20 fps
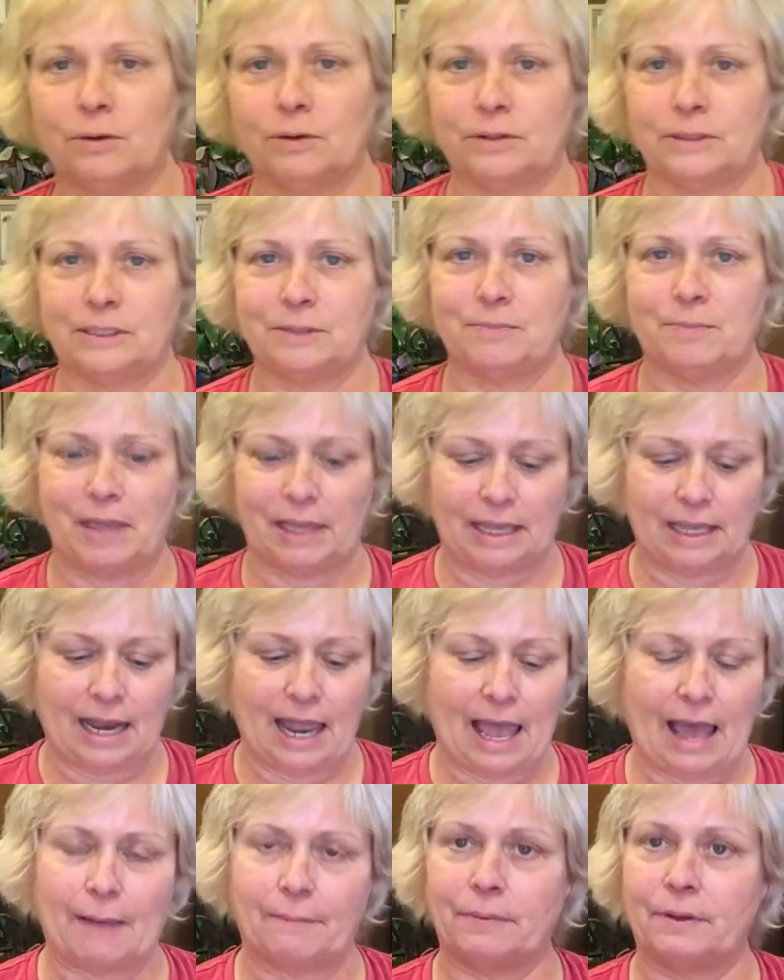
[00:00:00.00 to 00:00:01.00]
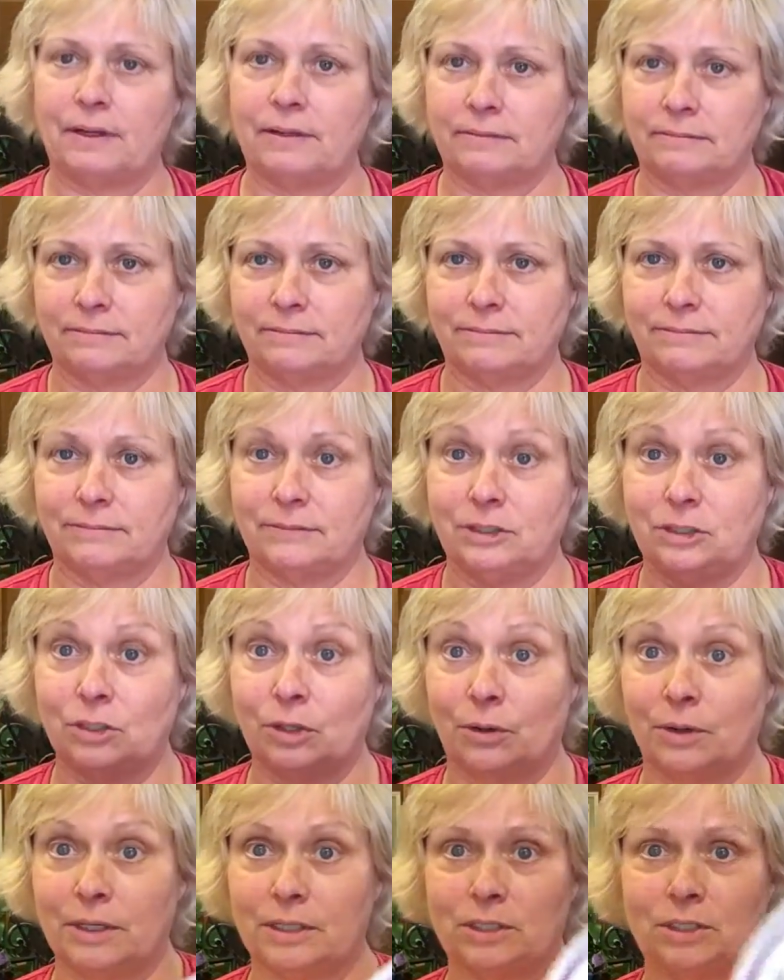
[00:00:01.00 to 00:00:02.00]
order to make it happen.
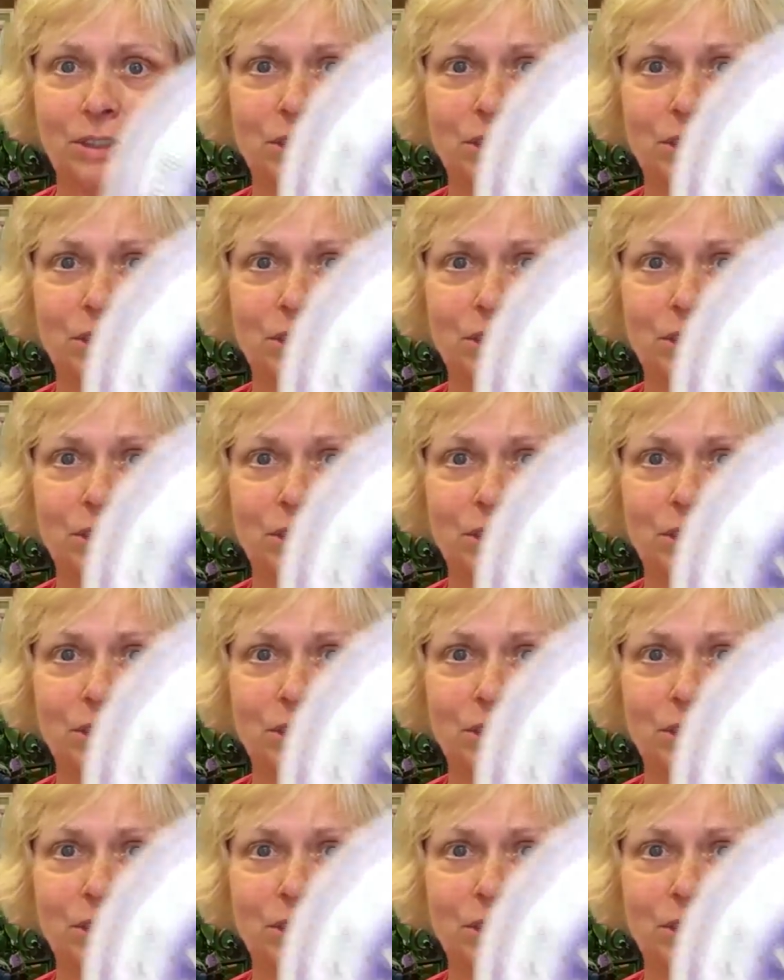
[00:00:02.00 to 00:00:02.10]
Notice